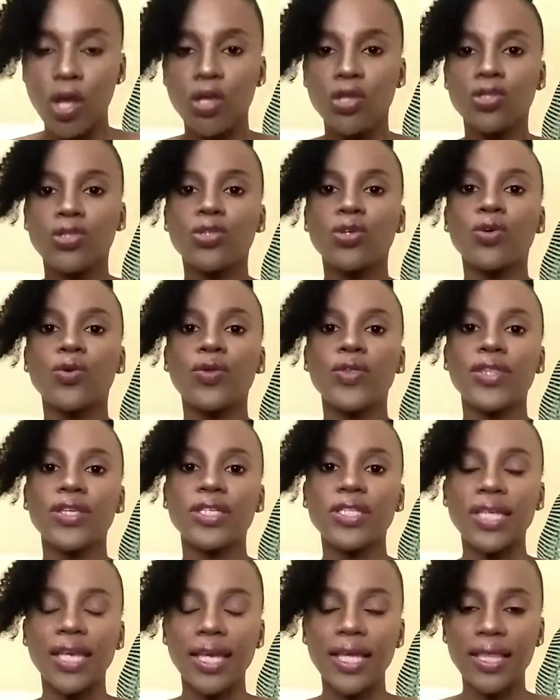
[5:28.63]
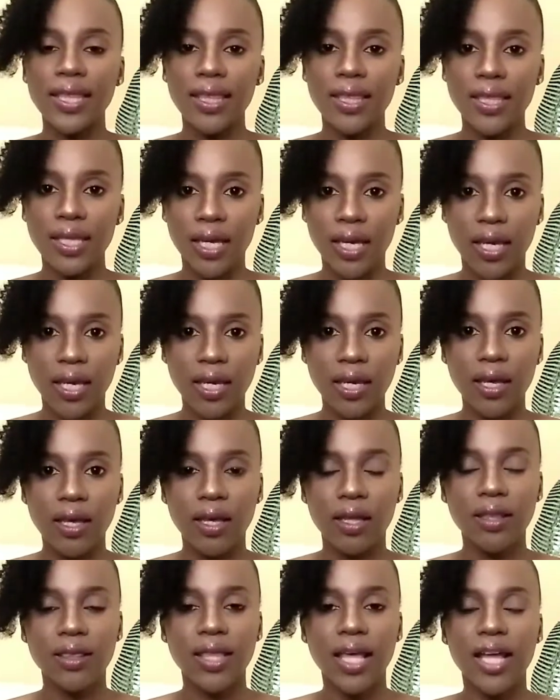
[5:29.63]
So the second thing
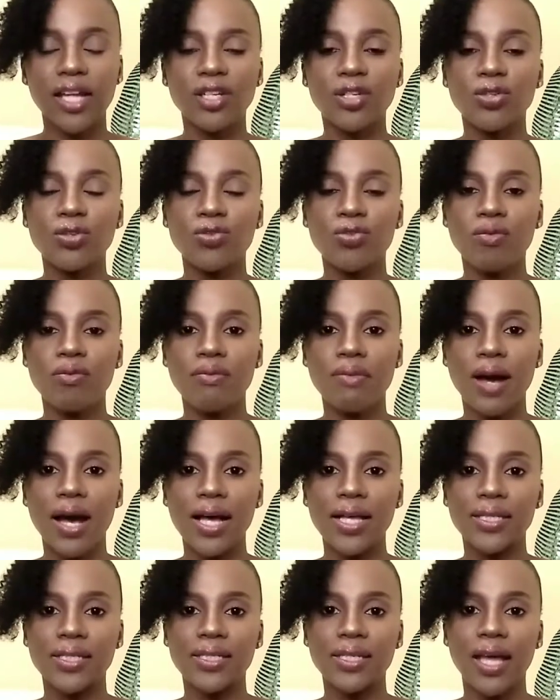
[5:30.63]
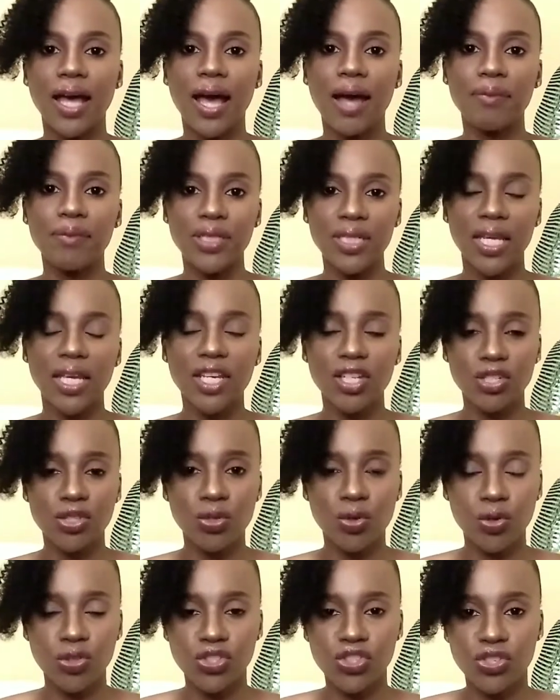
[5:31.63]
that you must take
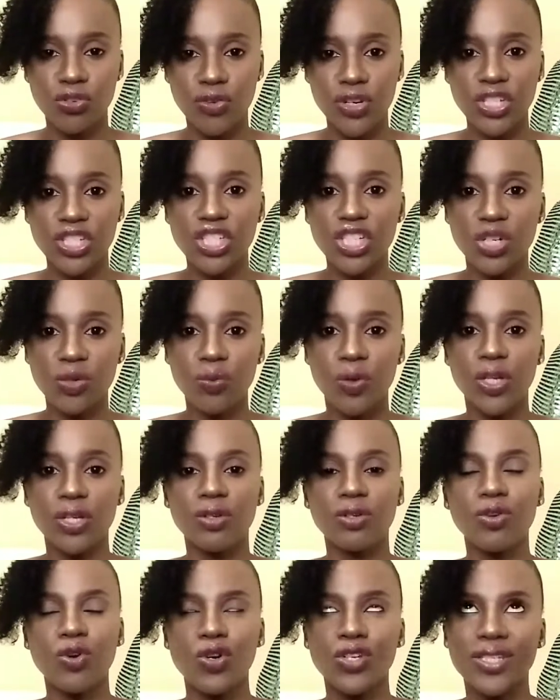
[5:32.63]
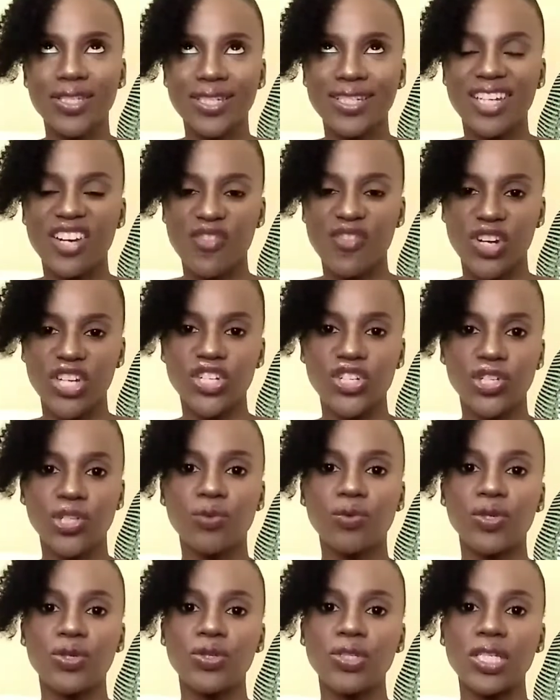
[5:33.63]
into consideration when
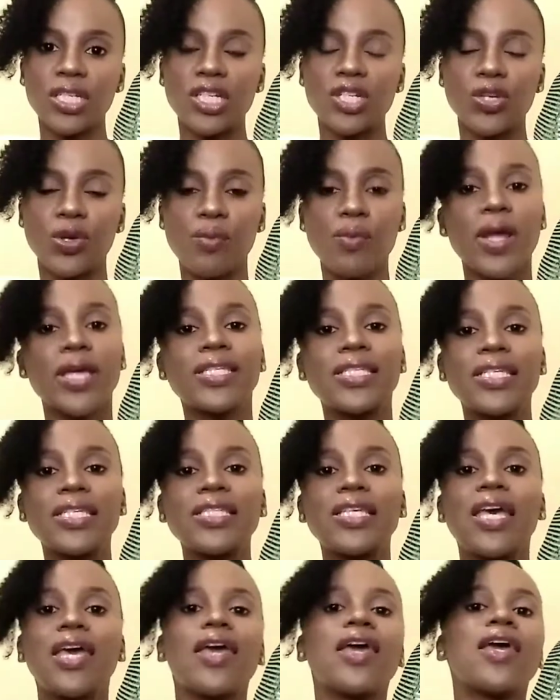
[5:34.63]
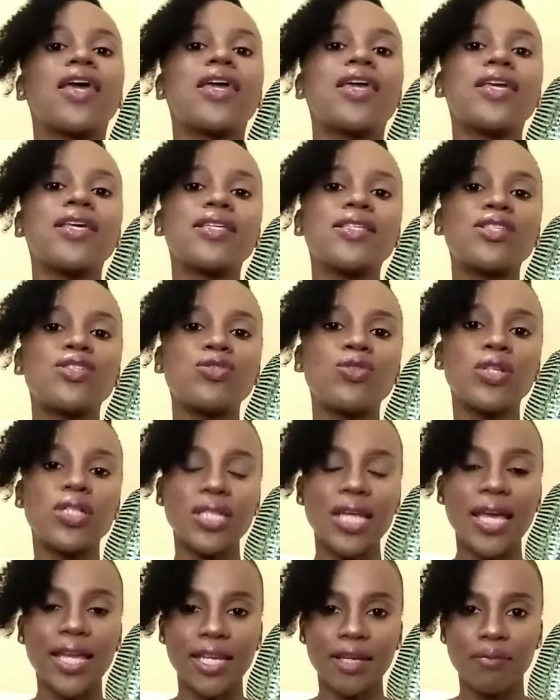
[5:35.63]
you're setting your prices is your
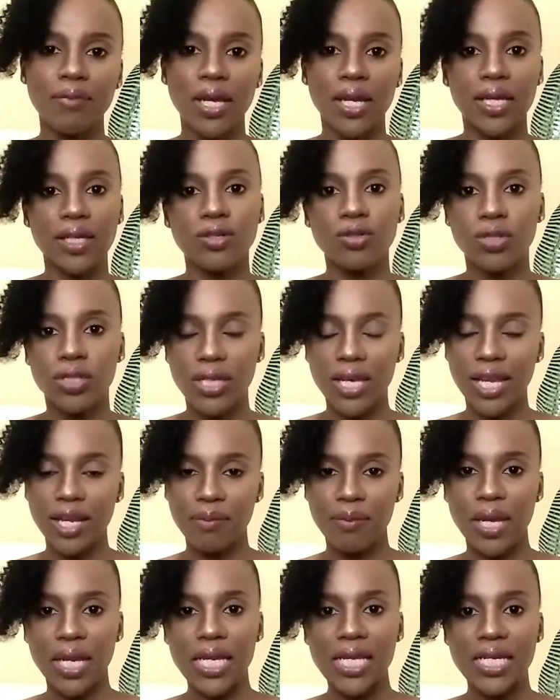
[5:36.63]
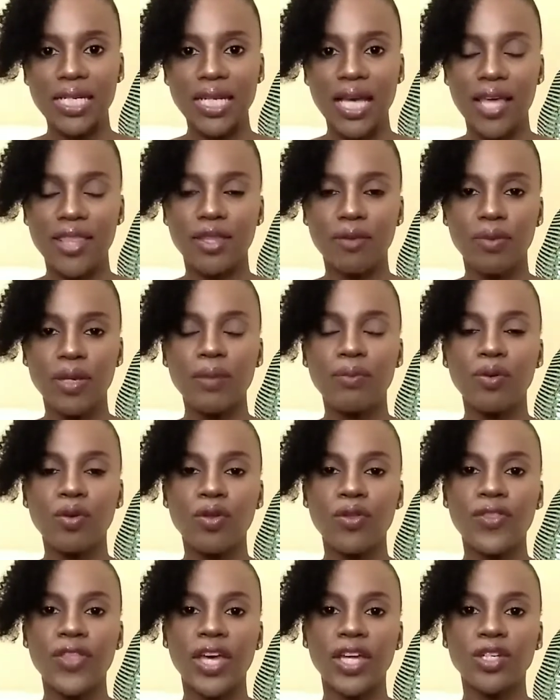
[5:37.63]
target market. Your target market are the
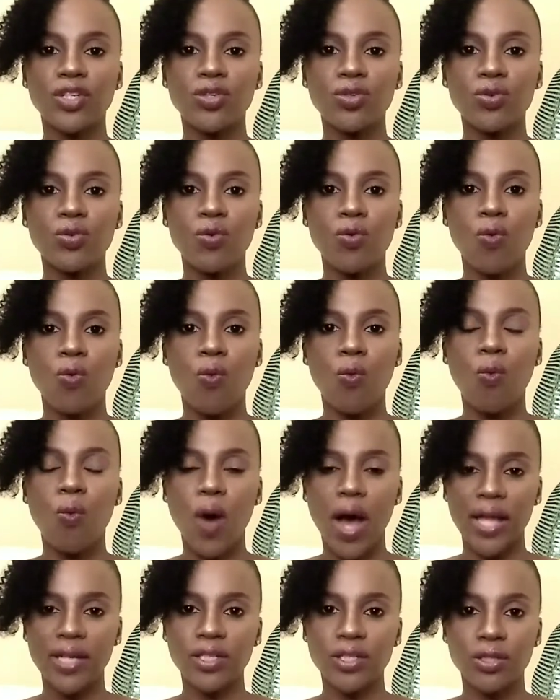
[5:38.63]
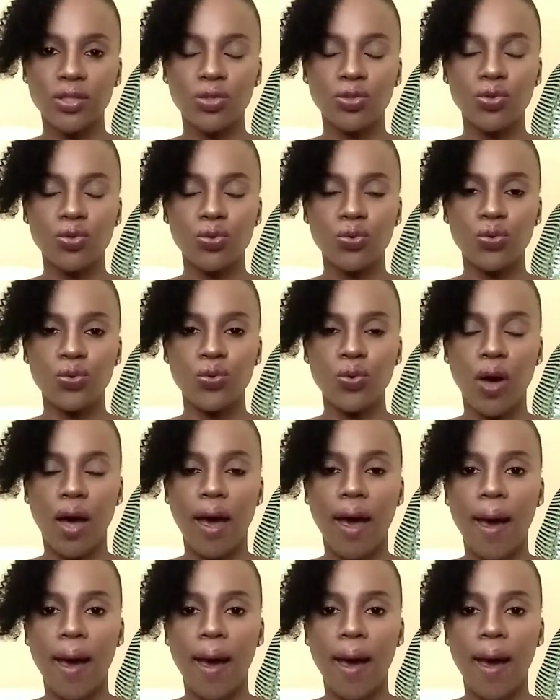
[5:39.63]
people that you want to